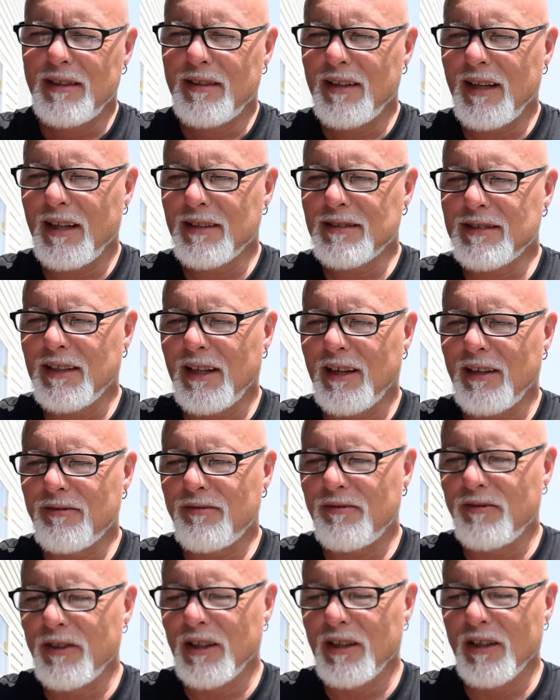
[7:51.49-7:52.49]
that's that
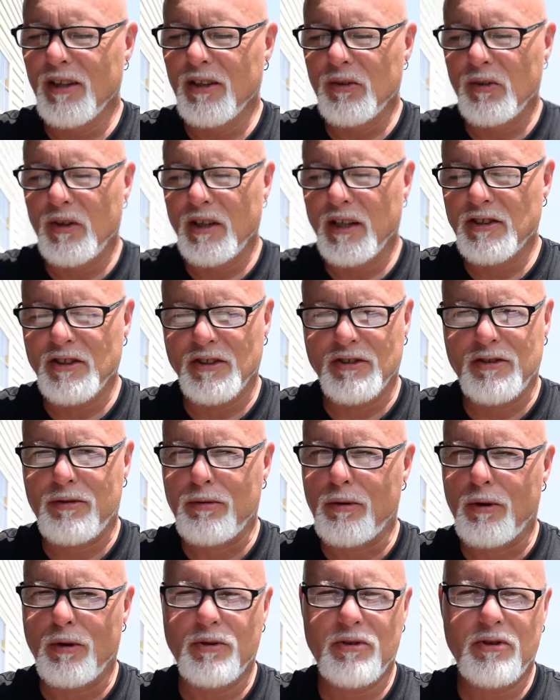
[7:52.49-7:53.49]
field where you just
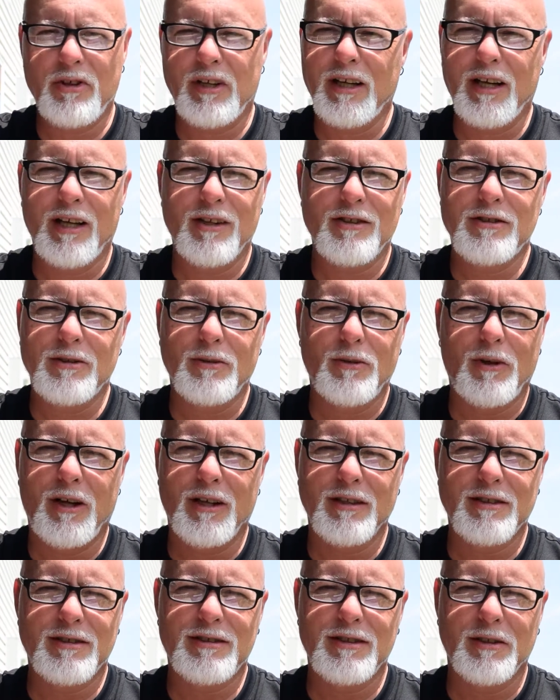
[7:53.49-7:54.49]
throw shit against the wall
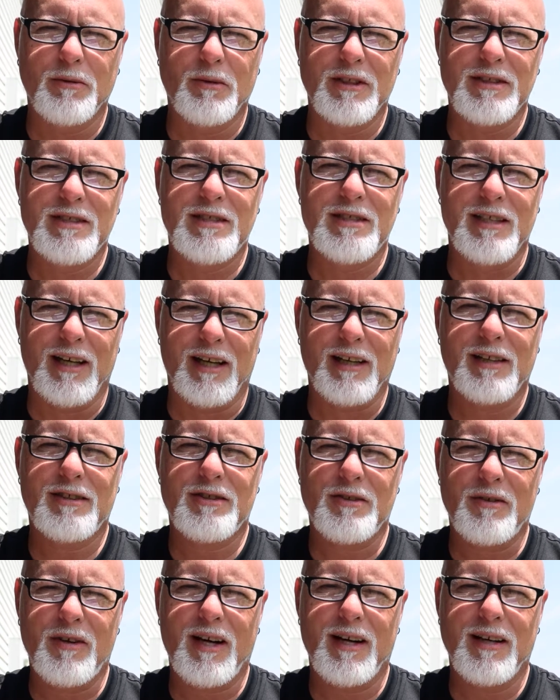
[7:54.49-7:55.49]
and see what
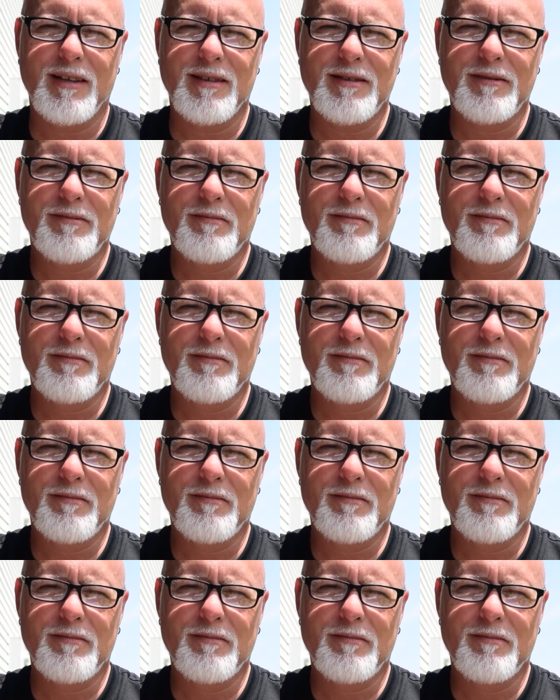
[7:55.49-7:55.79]
sticks, right?